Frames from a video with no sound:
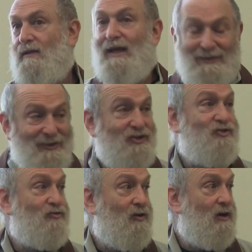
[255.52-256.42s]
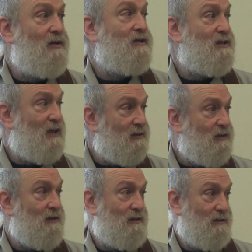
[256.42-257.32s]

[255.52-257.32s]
That's a strong center.